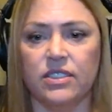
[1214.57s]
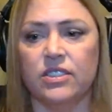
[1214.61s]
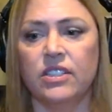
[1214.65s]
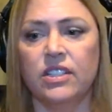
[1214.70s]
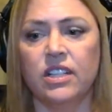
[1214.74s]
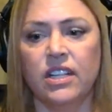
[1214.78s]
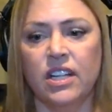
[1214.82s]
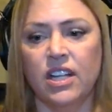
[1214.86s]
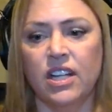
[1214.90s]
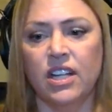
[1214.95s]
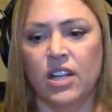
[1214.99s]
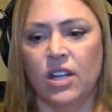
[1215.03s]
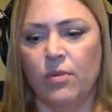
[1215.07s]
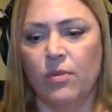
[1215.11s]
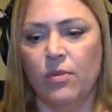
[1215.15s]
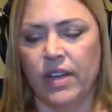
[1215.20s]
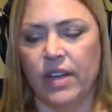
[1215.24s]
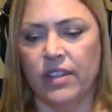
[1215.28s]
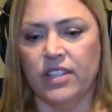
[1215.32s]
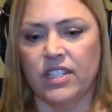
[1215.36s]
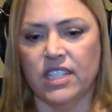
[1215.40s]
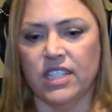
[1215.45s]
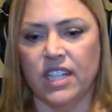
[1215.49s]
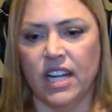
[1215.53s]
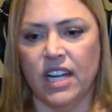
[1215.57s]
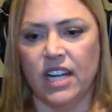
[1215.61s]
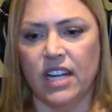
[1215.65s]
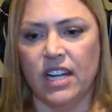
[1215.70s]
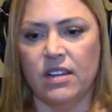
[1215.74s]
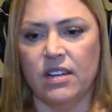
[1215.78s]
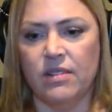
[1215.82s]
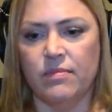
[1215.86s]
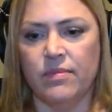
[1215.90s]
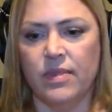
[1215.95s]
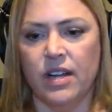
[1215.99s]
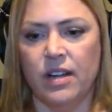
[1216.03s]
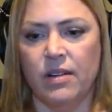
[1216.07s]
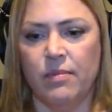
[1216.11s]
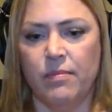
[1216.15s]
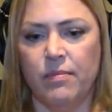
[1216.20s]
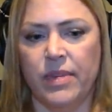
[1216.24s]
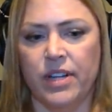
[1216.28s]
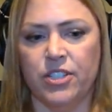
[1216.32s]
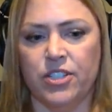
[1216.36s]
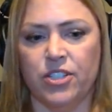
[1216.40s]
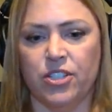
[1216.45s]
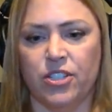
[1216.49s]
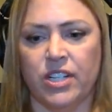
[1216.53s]
And by the time
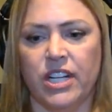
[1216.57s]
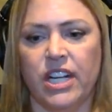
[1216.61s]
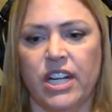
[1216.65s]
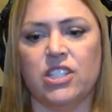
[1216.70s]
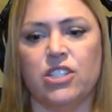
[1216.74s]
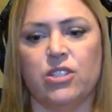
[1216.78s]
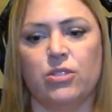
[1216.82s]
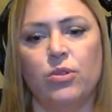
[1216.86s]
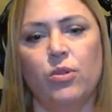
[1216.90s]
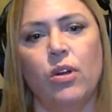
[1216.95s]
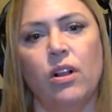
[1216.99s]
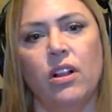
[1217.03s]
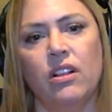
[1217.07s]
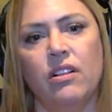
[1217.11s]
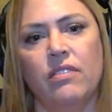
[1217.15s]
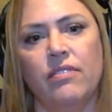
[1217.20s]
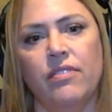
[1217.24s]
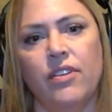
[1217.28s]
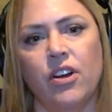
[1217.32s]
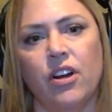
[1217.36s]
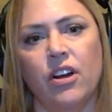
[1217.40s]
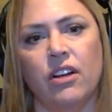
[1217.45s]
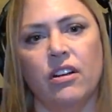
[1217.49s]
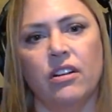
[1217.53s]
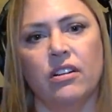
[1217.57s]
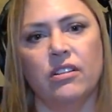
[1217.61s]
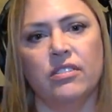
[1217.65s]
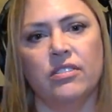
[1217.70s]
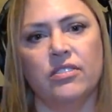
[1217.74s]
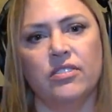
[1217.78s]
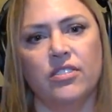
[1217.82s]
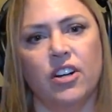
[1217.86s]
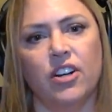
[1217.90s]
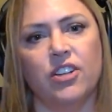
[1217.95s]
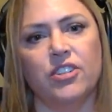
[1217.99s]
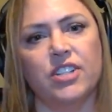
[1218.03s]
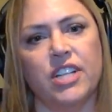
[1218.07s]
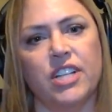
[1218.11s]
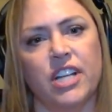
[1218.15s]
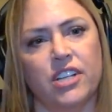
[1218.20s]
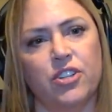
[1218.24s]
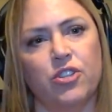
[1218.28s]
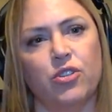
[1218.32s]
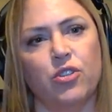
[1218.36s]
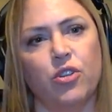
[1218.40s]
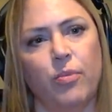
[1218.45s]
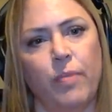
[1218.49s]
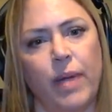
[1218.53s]
a measure gets through all of our, our
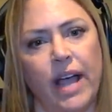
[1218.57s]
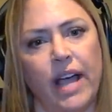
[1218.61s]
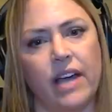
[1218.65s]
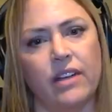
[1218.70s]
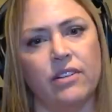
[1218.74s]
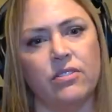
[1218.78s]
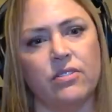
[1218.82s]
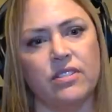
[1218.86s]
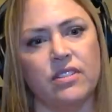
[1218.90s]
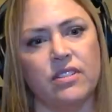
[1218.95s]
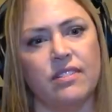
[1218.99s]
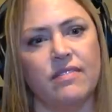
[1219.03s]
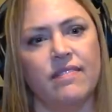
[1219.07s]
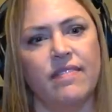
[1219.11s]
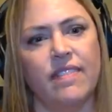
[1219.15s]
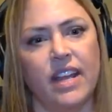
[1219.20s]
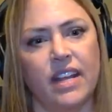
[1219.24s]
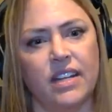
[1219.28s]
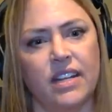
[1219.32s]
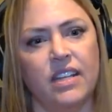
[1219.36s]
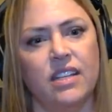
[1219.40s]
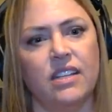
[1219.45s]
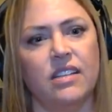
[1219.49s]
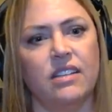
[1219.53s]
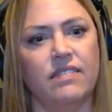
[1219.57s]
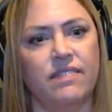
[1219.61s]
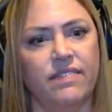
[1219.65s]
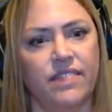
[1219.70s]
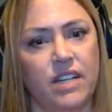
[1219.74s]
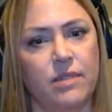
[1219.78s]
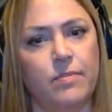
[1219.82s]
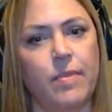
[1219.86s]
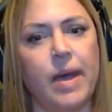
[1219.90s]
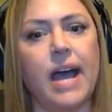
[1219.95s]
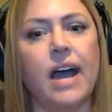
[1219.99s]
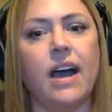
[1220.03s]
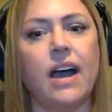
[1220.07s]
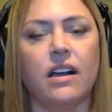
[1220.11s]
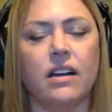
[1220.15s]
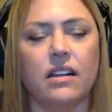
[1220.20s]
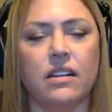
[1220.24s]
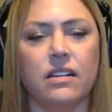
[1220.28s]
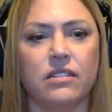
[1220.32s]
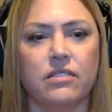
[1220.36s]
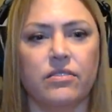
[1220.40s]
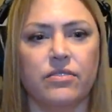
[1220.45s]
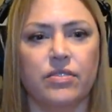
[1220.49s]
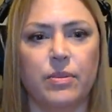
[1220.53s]
technical panels and vetting and
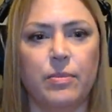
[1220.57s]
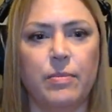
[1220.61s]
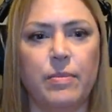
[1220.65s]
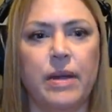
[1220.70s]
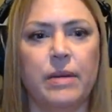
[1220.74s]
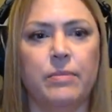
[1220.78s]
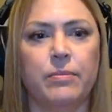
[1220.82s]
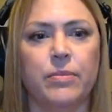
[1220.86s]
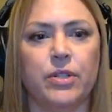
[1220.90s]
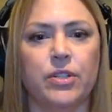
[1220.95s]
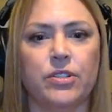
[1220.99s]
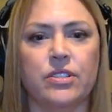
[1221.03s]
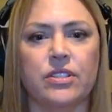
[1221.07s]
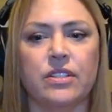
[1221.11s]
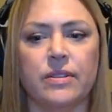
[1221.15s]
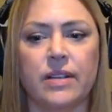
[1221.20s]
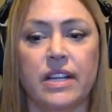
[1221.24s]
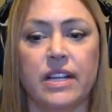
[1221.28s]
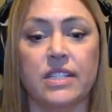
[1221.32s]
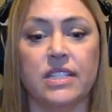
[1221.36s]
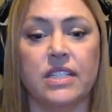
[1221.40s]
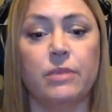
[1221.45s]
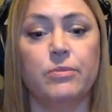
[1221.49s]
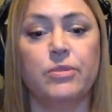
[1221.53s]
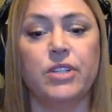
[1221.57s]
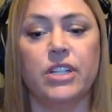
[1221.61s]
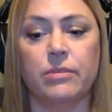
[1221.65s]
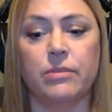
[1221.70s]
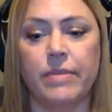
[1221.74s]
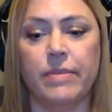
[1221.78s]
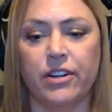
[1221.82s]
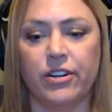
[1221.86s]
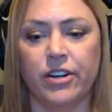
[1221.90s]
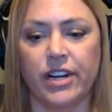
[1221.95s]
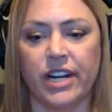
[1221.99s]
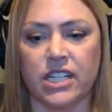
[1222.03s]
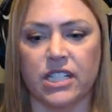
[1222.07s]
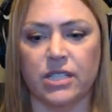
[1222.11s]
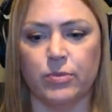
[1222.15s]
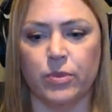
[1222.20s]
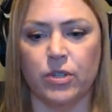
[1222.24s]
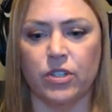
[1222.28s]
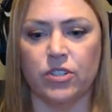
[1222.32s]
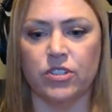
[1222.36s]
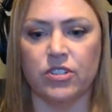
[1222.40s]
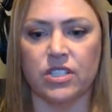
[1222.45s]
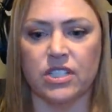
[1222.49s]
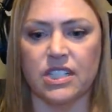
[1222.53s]
feedback from members and subject matter
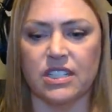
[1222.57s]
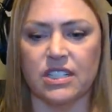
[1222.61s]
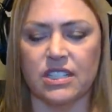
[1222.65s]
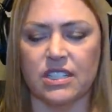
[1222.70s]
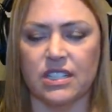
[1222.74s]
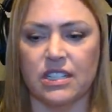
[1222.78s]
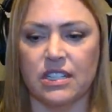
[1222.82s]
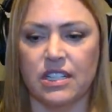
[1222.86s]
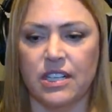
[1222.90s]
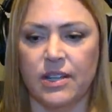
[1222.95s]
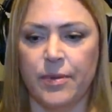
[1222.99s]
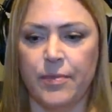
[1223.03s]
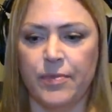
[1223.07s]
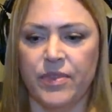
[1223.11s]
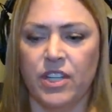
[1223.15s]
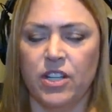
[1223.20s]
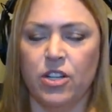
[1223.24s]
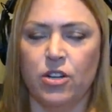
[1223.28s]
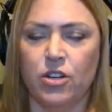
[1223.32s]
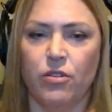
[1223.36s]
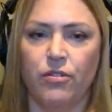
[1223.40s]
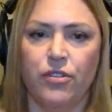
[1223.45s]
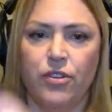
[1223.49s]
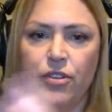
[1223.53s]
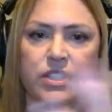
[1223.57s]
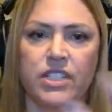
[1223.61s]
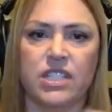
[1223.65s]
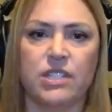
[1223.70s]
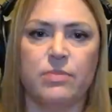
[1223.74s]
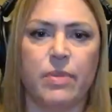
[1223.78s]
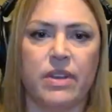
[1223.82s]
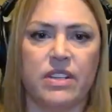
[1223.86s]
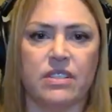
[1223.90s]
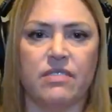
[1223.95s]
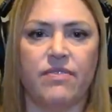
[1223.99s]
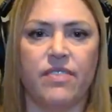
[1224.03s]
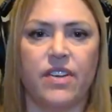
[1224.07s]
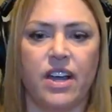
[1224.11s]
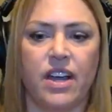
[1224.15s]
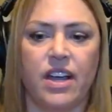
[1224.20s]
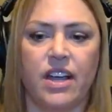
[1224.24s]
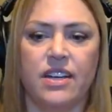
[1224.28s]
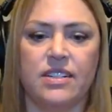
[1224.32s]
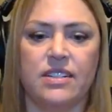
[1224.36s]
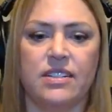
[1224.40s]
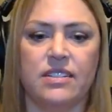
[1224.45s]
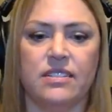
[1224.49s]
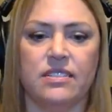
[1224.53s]
experts, it's you know, fully
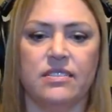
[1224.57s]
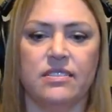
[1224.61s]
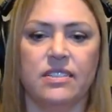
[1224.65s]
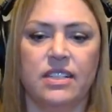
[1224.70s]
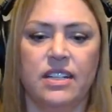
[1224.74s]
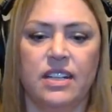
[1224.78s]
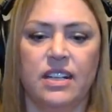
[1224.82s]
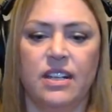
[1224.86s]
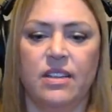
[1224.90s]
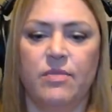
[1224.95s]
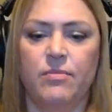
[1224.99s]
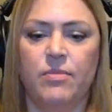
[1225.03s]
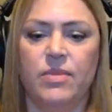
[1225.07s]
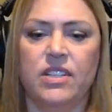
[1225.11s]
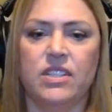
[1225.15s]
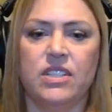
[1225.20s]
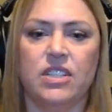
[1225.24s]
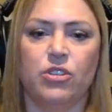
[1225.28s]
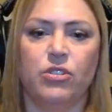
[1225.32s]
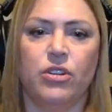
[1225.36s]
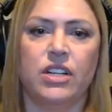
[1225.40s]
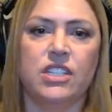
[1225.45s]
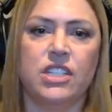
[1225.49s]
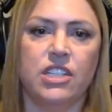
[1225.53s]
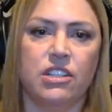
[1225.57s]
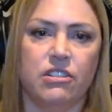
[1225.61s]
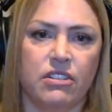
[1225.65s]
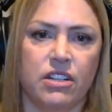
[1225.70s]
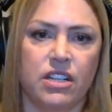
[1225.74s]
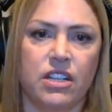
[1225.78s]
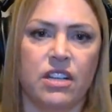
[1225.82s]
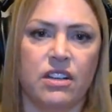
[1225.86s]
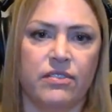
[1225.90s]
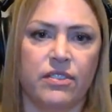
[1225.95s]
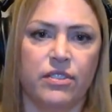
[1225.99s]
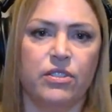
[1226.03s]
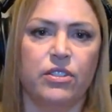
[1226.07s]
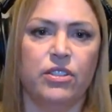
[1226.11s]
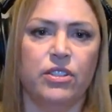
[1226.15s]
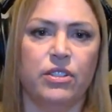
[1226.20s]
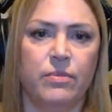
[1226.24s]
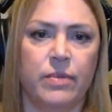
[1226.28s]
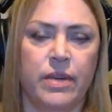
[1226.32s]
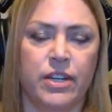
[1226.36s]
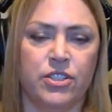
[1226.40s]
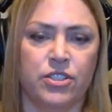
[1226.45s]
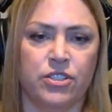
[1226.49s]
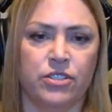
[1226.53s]
specified and meets the criteria of a
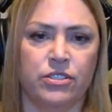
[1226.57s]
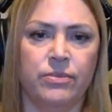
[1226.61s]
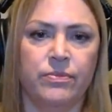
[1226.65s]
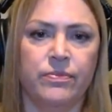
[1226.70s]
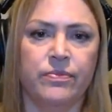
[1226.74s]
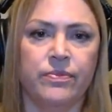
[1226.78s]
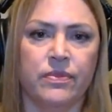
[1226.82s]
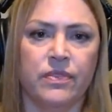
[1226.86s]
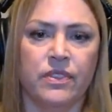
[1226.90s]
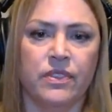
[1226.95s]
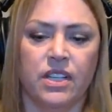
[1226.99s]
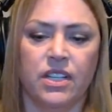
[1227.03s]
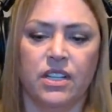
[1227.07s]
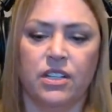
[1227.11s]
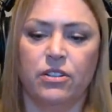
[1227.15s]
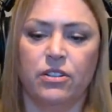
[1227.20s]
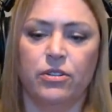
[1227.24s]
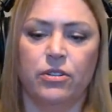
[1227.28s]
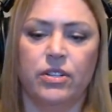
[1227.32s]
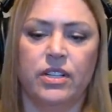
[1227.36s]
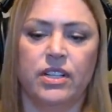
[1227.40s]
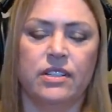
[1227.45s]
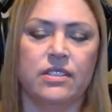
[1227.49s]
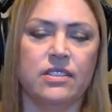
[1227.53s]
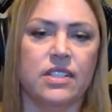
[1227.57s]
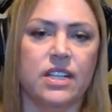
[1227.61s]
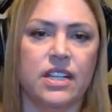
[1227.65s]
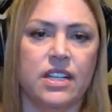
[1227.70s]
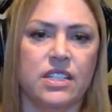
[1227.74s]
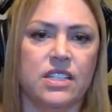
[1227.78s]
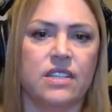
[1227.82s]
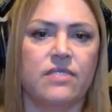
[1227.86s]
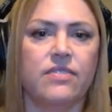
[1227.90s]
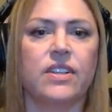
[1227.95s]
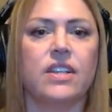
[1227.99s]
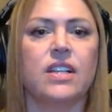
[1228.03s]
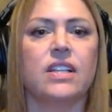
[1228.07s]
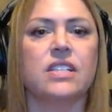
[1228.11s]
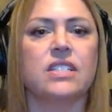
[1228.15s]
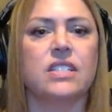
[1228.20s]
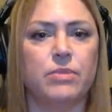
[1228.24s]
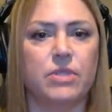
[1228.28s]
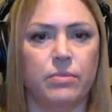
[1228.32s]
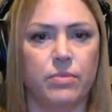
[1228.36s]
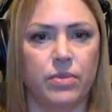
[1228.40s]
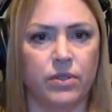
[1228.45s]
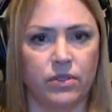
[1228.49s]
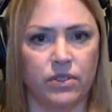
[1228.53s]
good measure including scientific
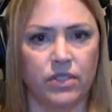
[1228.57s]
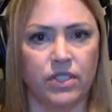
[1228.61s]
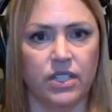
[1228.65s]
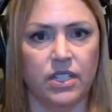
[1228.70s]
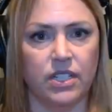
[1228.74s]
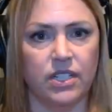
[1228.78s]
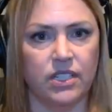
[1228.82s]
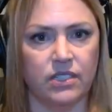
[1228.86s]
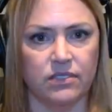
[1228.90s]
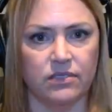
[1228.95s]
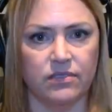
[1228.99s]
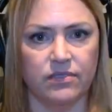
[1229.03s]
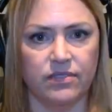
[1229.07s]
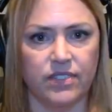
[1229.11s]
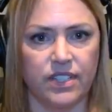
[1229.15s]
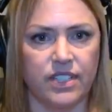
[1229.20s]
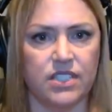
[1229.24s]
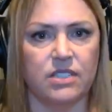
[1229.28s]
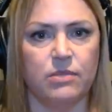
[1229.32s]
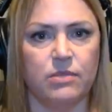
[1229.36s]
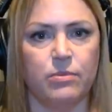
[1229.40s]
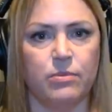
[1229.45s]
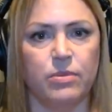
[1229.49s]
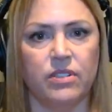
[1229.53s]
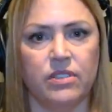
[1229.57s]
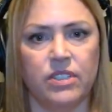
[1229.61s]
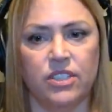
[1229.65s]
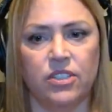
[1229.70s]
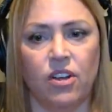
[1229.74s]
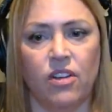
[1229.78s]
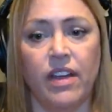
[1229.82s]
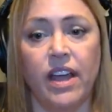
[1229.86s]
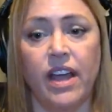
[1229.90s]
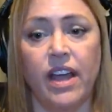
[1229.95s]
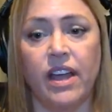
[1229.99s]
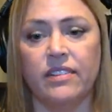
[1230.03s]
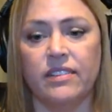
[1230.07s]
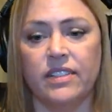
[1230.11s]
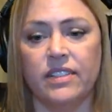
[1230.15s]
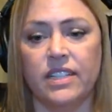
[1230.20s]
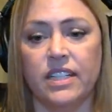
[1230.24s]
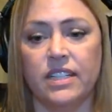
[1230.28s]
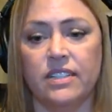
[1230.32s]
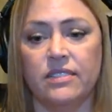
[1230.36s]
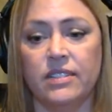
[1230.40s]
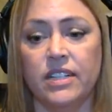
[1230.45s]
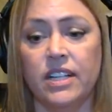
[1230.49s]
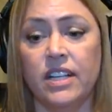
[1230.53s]
acceptability and feasibility and all that.
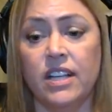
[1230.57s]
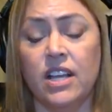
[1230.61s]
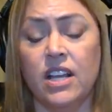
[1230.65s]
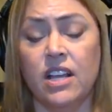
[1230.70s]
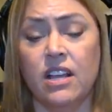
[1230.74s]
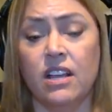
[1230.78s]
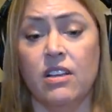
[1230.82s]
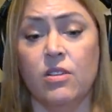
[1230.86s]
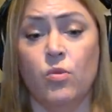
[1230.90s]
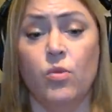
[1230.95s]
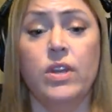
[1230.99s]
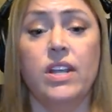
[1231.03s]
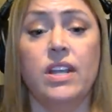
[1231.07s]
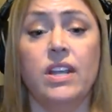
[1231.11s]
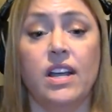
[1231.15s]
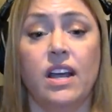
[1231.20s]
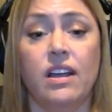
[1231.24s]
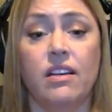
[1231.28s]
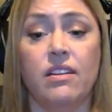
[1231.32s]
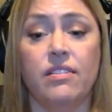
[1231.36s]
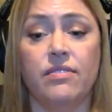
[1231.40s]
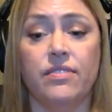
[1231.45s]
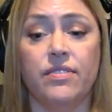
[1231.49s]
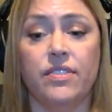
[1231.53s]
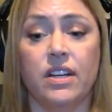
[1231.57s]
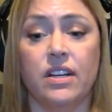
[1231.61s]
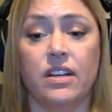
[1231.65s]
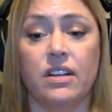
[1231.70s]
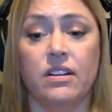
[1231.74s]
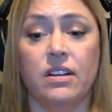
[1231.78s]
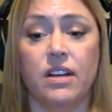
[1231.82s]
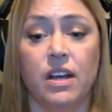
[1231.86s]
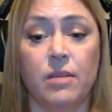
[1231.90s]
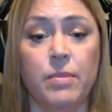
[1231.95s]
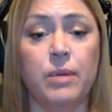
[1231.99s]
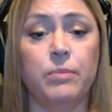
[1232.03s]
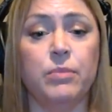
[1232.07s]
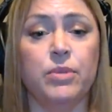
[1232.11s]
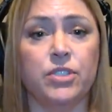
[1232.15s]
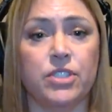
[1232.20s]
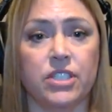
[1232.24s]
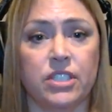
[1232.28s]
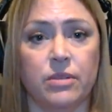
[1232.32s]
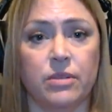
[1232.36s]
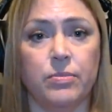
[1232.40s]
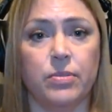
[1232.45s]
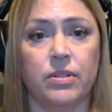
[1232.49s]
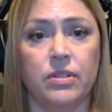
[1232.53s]
And then we have a, a
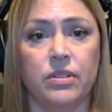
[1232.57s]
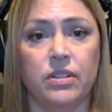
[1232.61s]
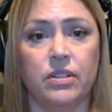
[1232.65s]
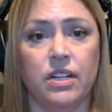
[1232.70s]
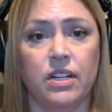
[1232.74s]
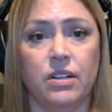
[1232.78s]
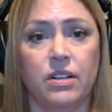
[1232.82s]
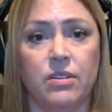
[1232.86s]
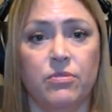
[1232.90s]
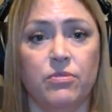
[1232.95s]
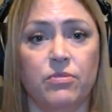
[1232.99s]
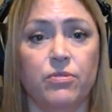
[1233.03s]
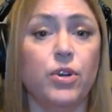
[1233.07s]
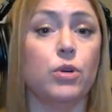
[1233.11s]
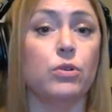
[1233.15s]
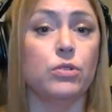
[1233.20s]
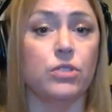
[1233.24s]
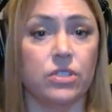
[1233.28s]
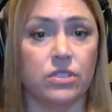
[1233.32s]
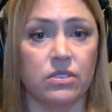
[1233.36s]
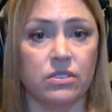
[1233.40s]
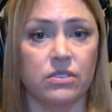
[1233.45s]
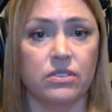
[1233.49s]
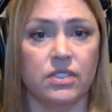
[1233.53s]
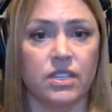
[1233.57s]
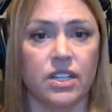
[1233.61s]
membership uh, vote.